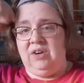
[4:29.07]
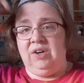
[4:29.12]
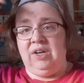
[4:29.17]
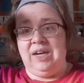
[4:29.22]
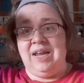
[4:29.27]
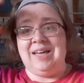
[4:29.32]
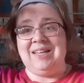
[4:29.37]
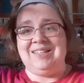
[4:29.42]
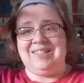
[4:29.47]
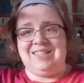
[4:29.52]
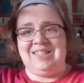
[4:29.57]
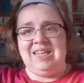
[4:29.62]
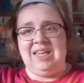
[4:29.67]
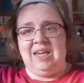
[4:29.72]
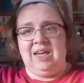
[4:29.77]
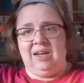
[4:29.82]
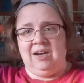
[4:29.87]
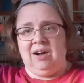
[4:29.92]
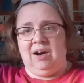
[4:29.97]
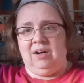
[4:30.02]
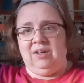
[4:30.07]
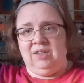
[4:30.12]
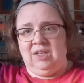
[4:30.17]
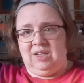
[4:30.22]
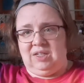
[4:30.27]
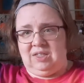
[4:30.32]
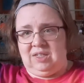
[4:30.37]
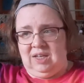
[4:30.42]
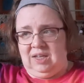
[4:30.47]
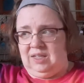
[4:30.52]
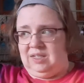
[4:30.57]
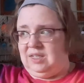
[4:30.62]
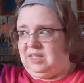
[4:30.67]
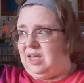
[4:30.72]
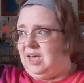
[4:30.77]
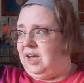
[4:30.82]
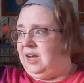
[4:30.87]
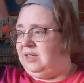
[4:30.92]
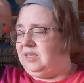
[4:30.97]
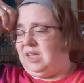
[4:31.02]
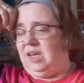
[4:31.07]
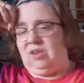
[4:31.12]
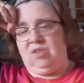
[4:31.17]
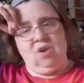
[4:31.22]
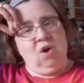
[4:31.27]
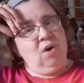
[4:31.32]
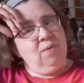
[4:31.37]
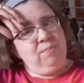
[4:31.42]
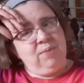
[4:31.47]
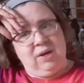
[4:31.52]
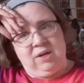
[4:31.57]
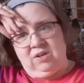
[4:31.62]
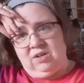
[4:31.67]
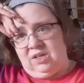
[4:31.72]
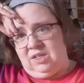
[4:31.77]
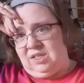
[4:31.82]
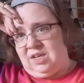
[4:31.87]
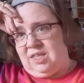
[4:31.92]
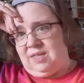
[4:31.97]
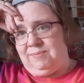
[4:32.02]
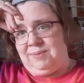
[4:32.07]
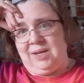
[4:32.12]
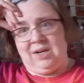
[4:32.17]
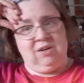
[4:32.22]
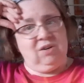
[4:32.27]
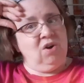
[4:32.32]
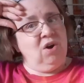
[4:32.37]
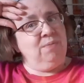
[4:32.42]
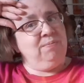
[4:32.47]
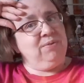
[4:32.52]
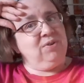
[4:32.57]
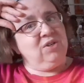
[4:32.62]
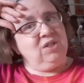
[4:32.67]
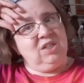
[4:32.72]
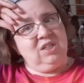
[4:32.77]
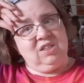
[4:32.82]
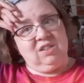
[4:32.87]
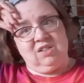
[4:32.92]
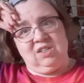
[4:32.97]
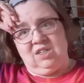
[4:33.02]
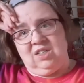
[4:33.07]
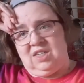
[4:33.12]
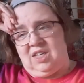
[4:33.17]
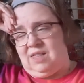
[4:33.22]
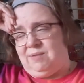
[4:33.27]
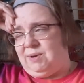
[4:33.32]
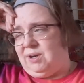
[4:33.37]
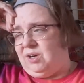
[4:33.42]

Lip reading: and seeing all these things that I was like, nope, I could have done it better. Nope, could have done it better.